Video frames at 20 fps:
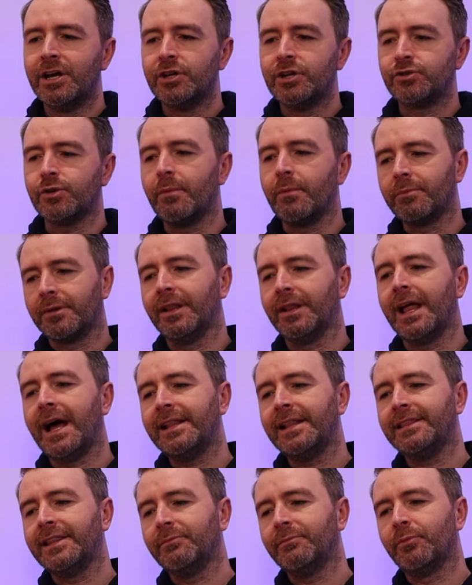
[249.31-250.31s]
So I'm
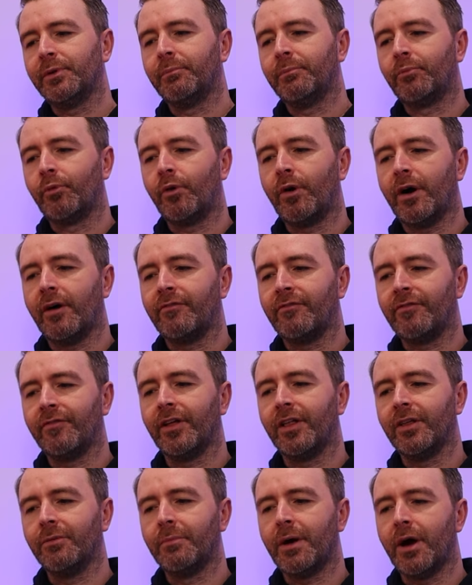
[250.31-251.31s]
glad that we brought a
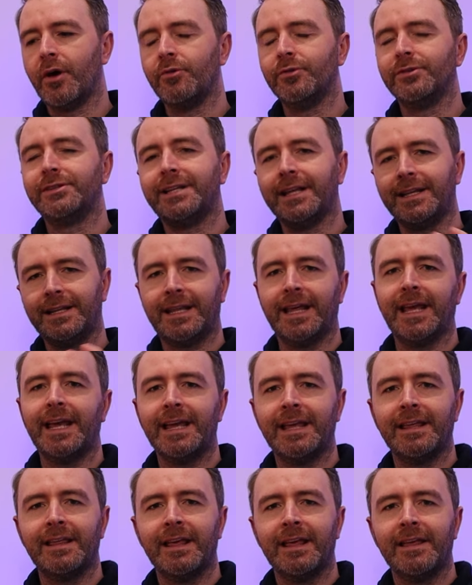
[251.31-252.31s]
film out
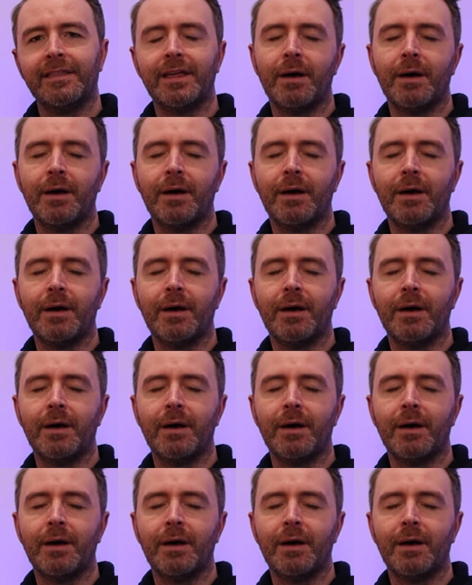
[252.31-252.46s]
today